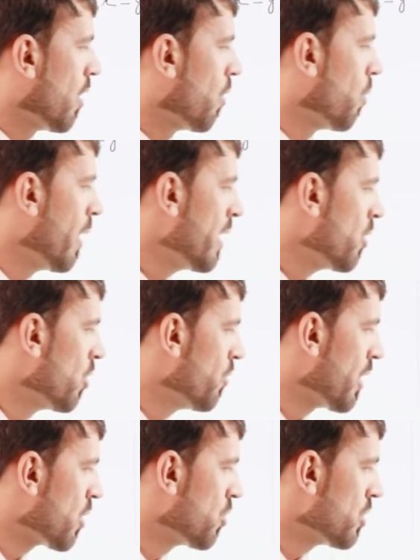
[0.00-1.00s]
1
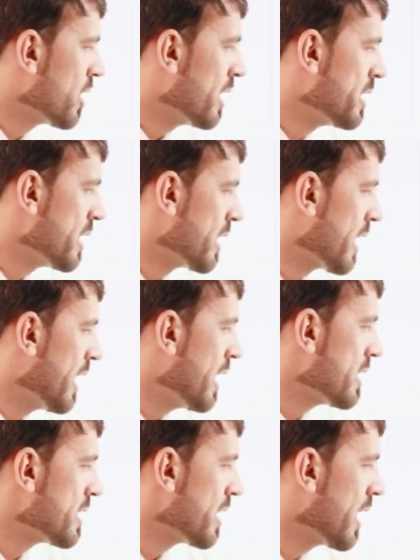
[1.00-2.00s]
over cotangent
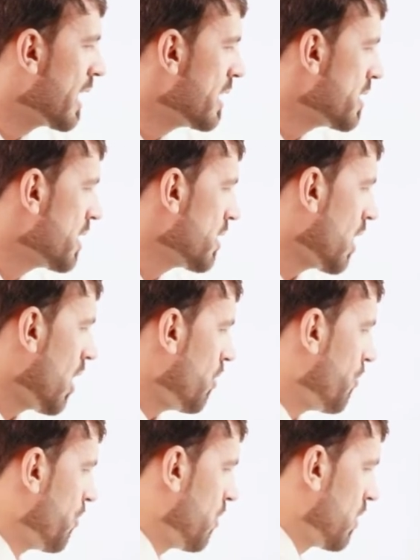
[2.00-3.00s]
x instead
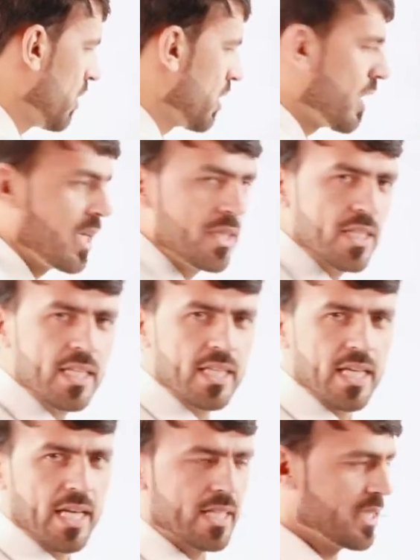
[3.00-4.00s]
of tangent
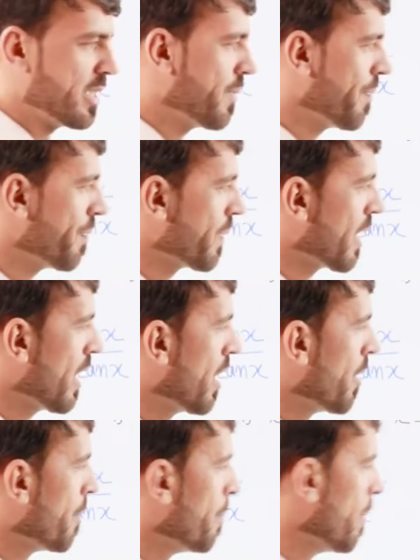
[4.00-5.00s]
x
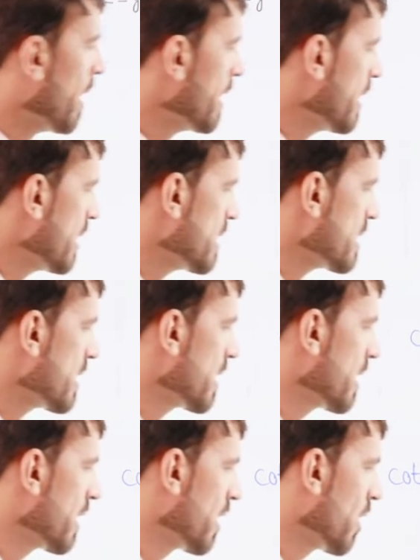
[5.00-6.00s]
minus
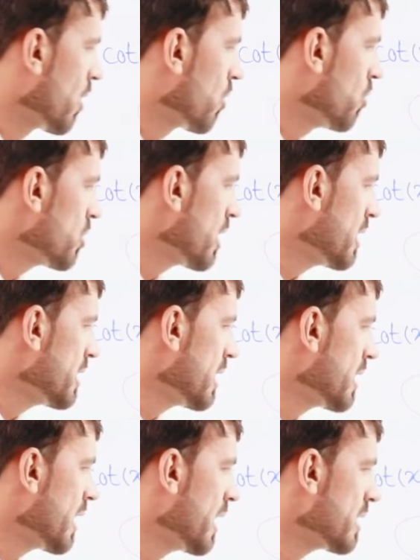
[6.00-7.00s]

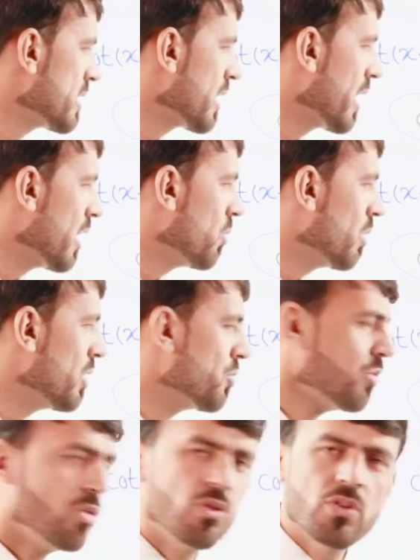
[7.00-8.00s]
cotangent x equal
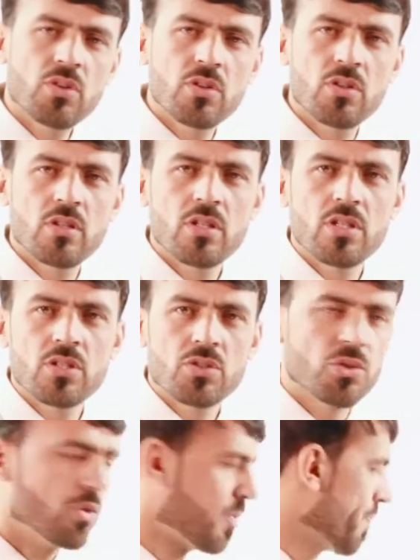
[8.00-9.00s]
to
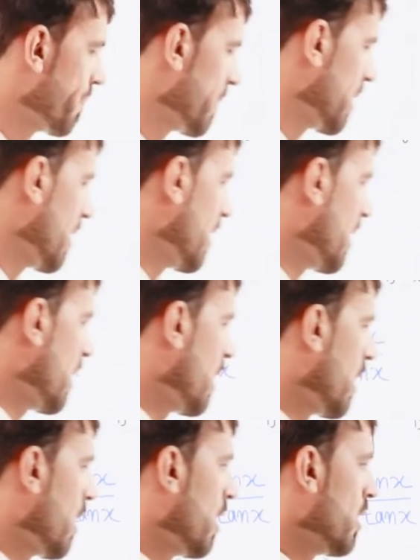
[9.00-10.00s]
2.
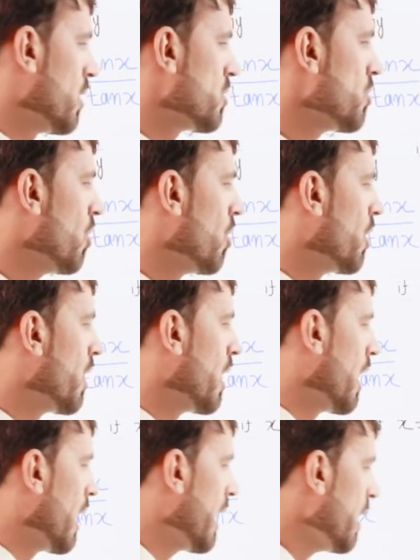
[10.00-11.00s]
So
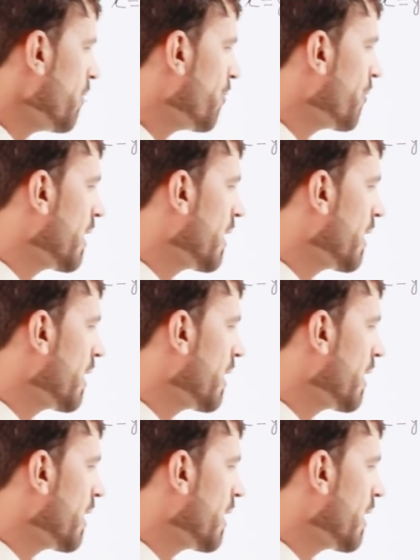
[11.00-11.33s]
if